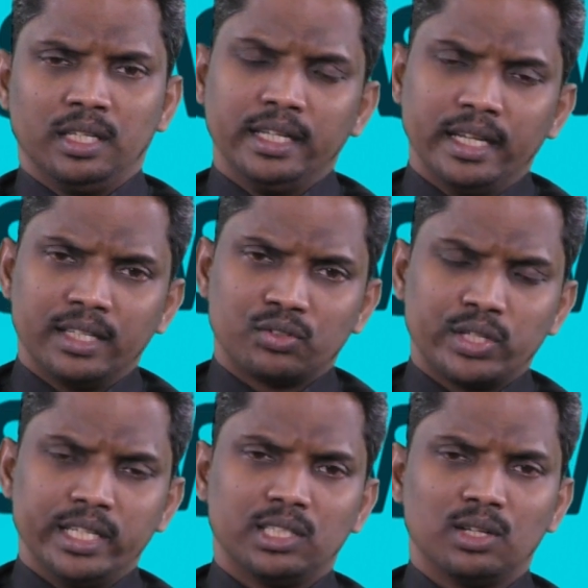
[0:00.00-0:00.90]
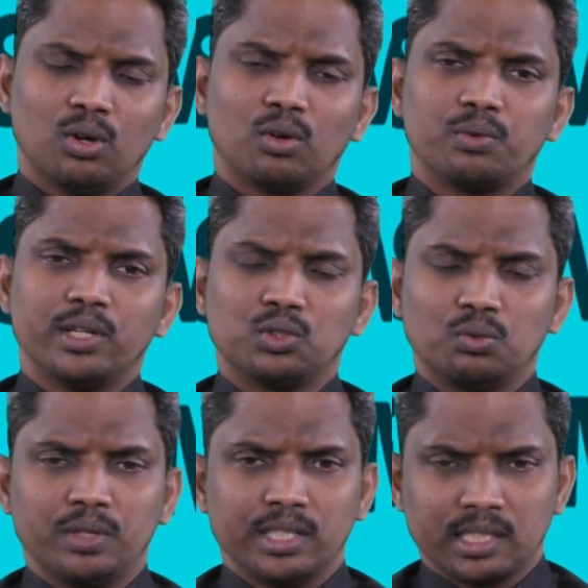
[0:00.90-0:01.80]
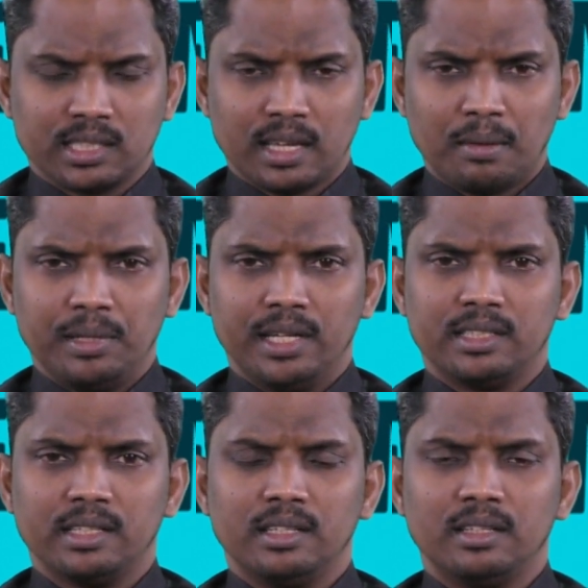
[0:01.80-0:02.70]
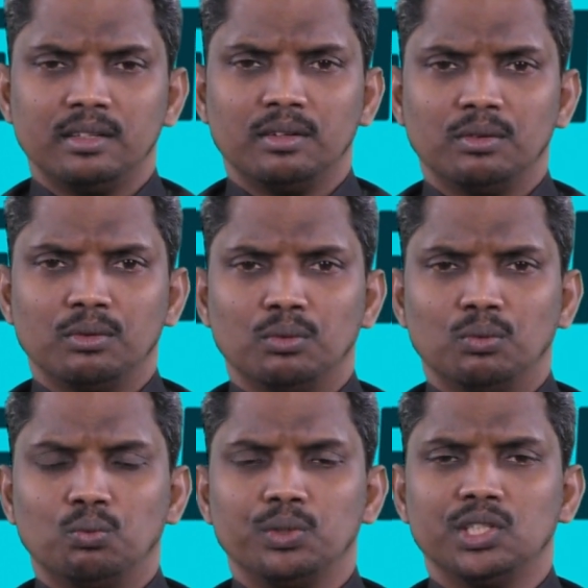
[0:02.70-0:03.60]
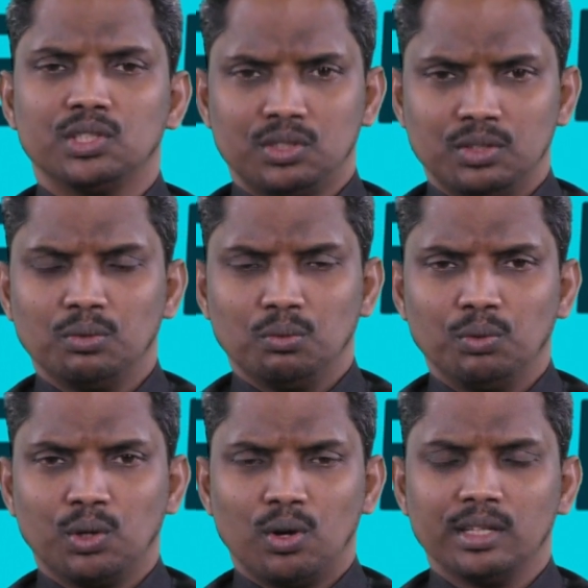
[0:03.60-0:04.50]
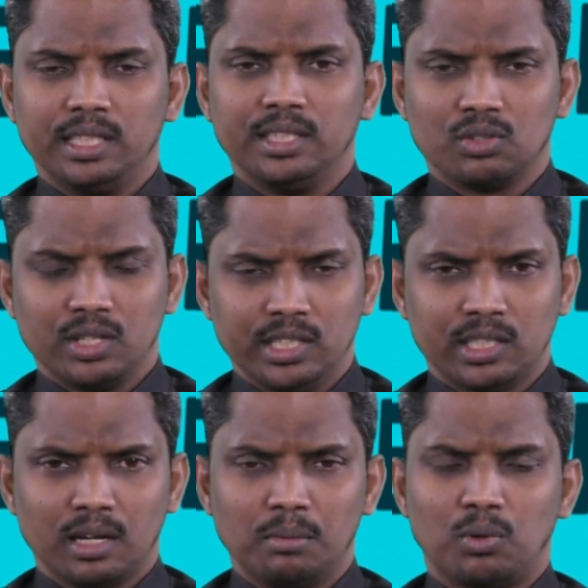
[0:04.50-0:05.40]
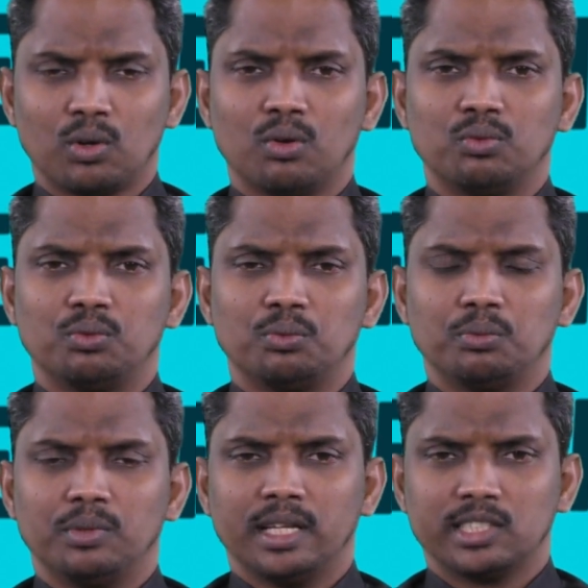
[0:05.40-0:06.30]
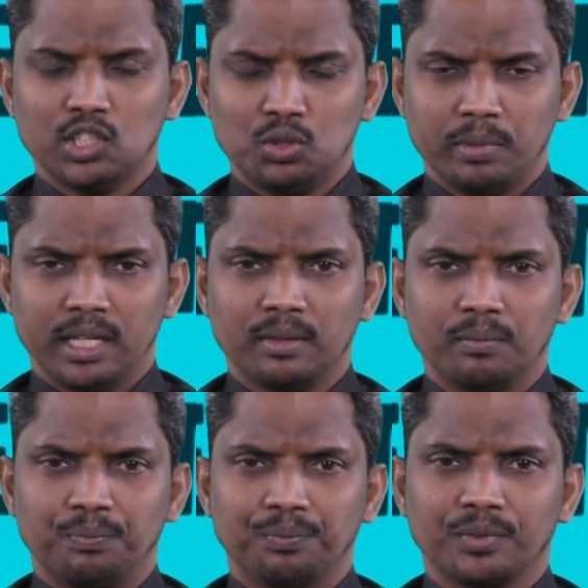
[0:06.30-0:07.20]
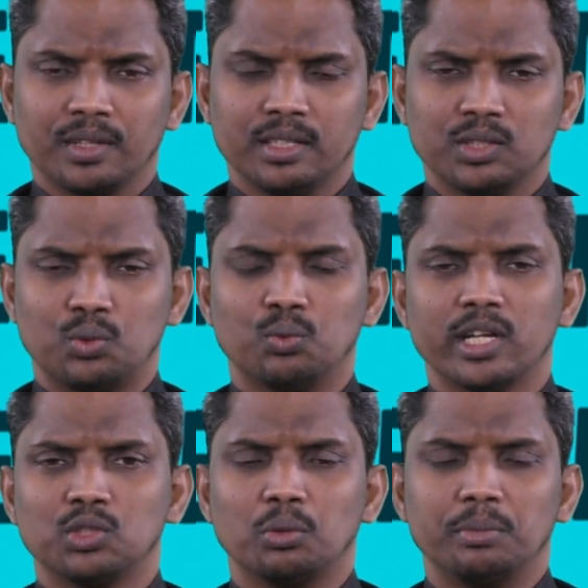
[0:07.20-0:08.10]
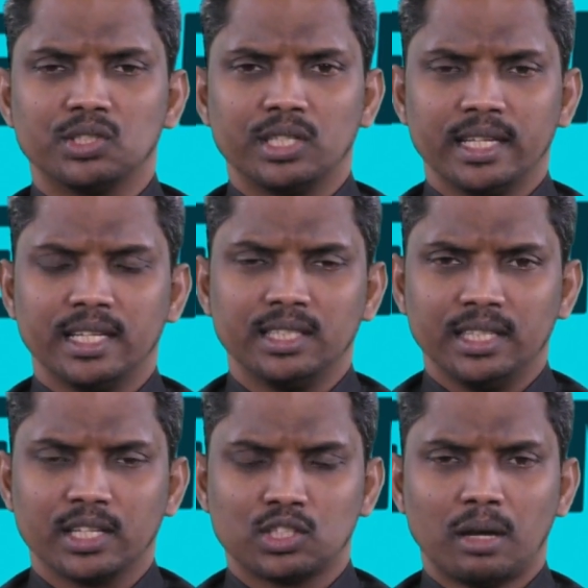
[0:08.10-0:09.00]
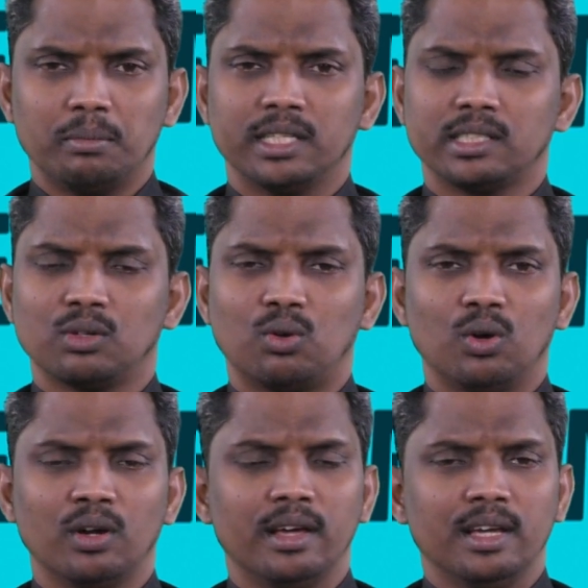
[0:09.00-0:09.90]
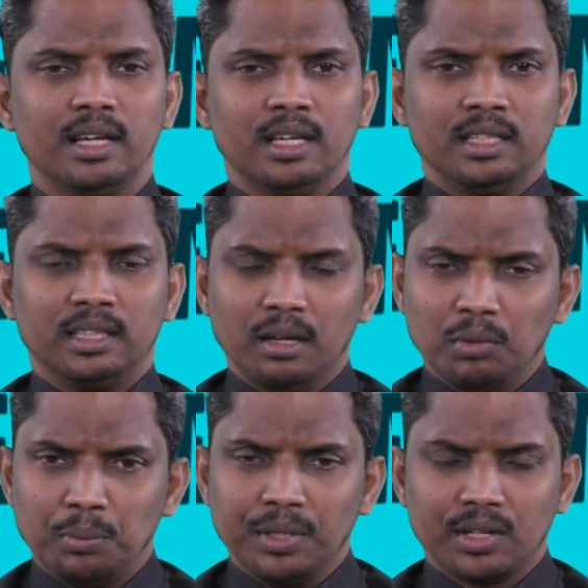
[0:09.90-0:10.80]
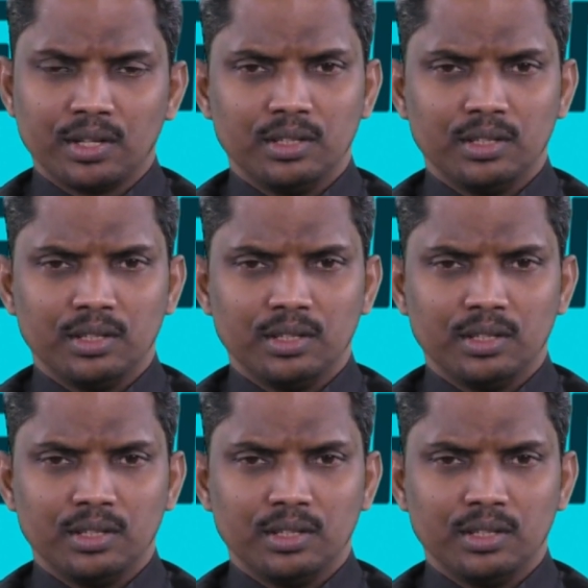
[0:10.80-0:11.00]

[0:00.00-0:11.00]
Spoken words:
In a traditional or face-to-face examination, which is we call the traditional mode of assessment, students will be sitting in the examination hall. They will be